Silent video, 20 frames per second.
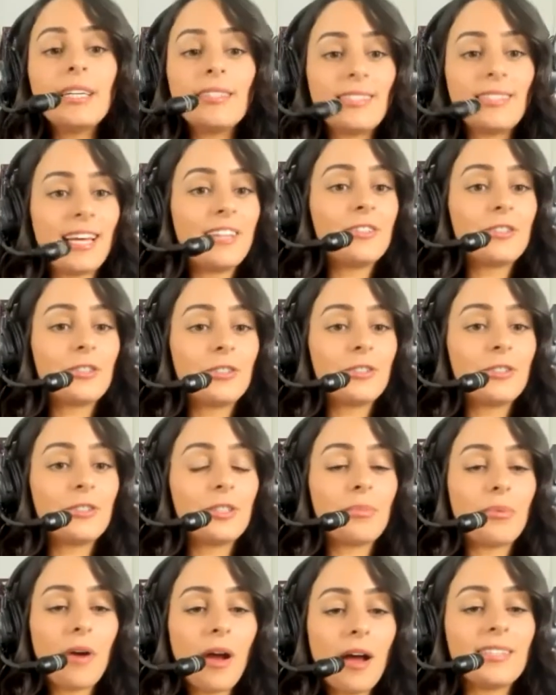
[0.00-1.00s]
intentional
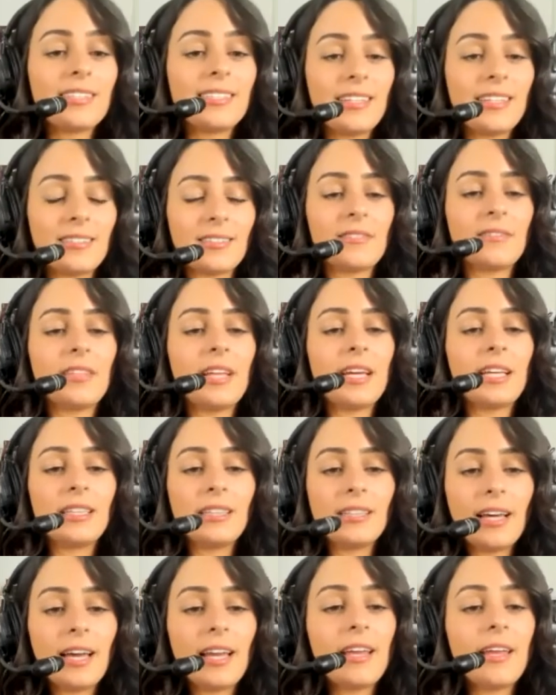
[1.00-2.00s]
process of like
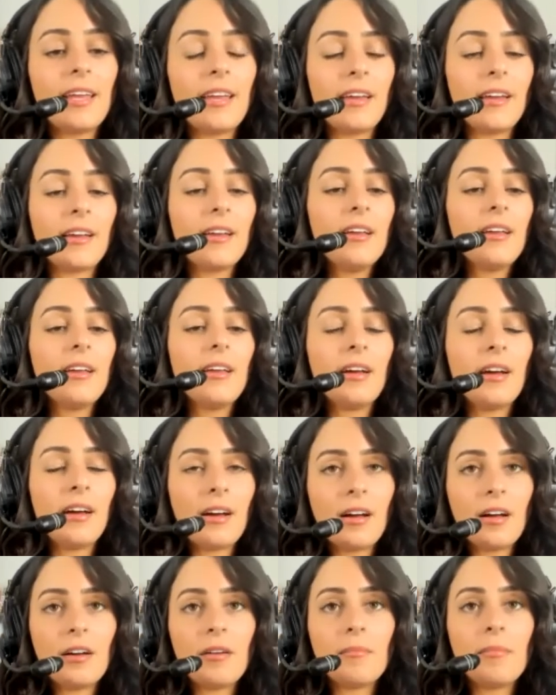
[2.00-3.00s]
letting
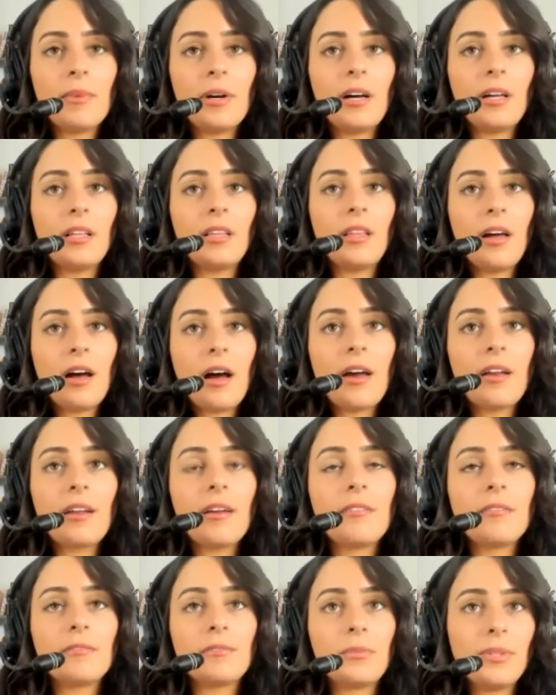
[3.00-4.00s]
um, a lot
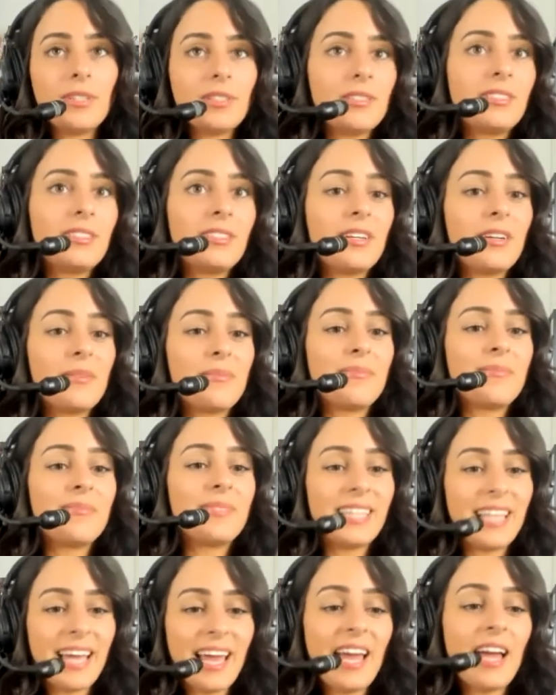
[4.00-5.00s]
of wisdom
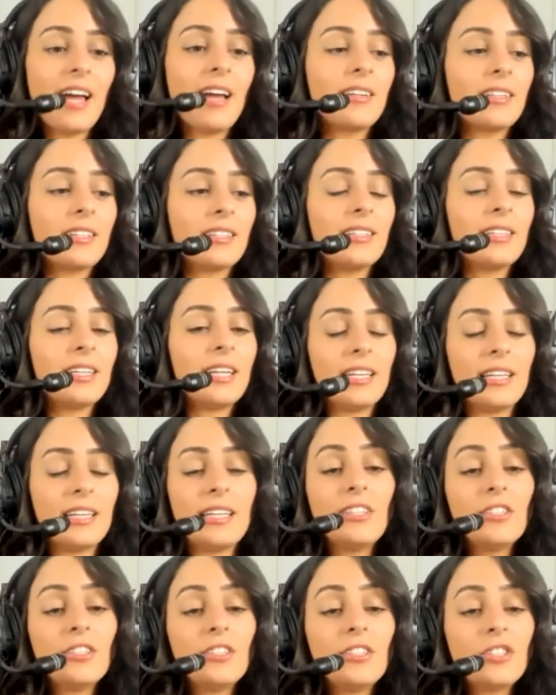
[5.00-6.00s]
land and, and
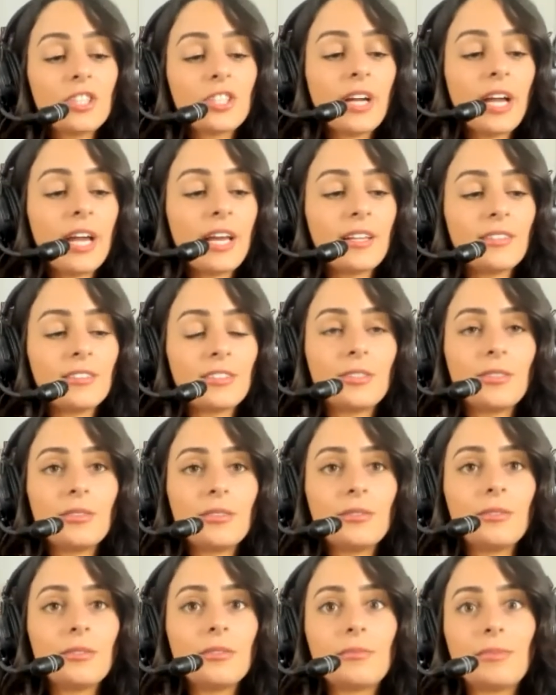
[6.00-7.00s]
integrate
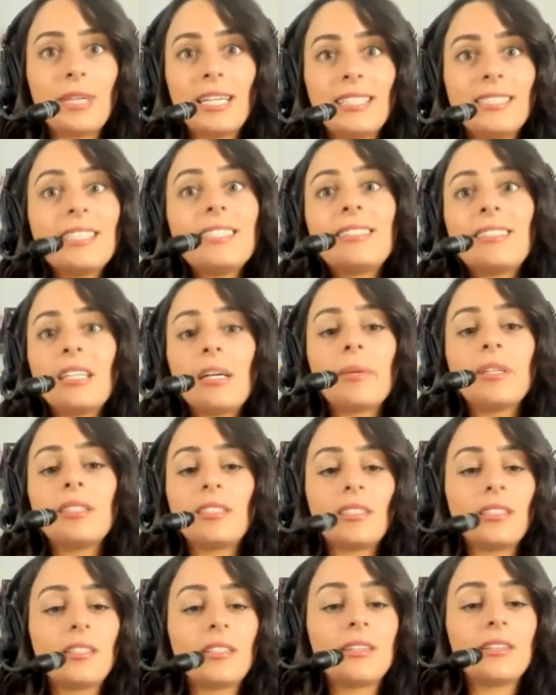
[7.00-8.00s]
into my system and
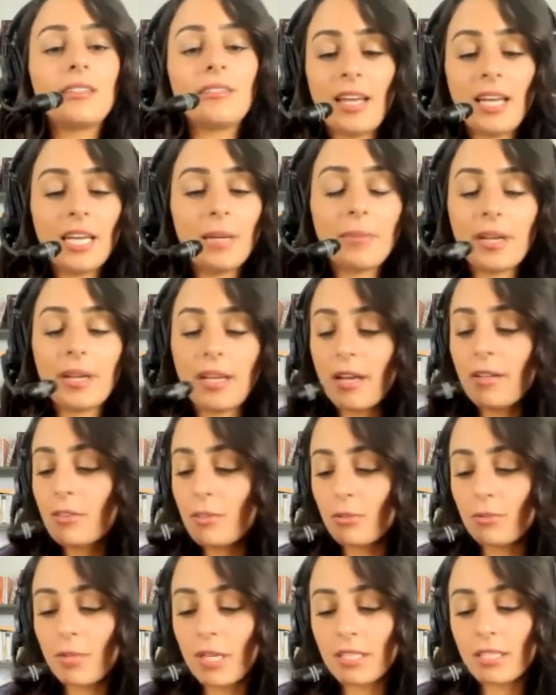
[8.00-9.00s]
to anybody else who's
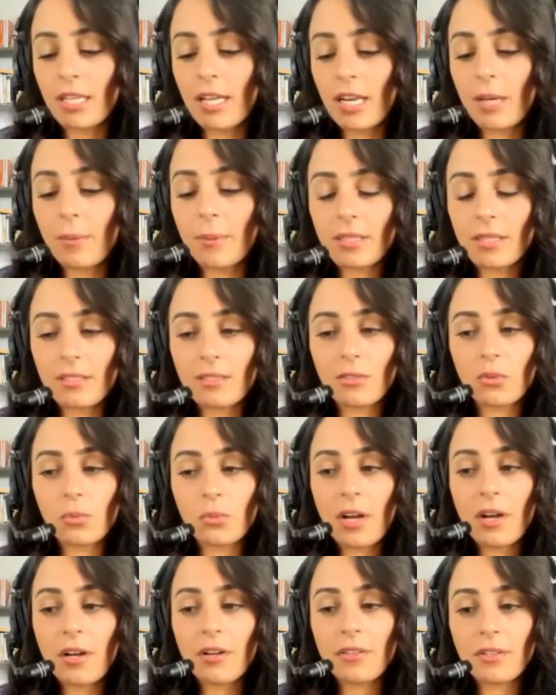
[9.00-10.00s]
resonating with this as
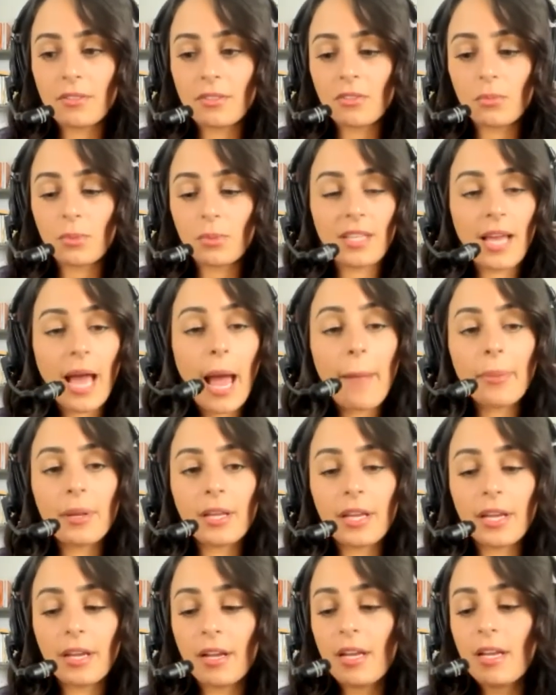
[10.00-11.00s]
well. This is what's
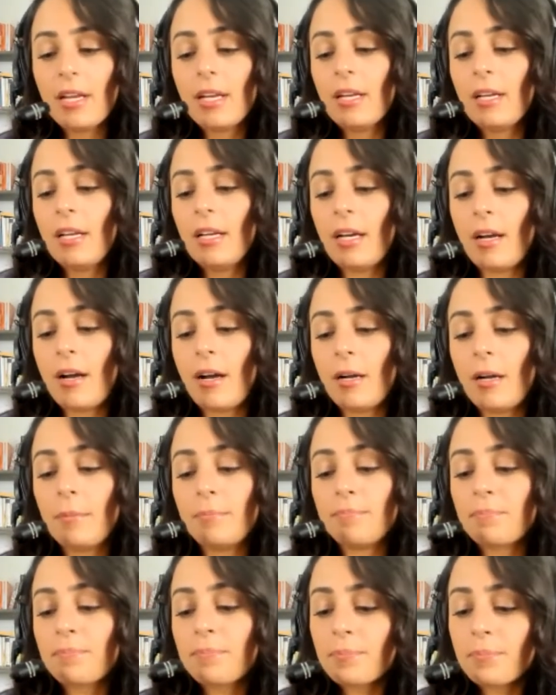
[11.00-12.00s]
happening. Um,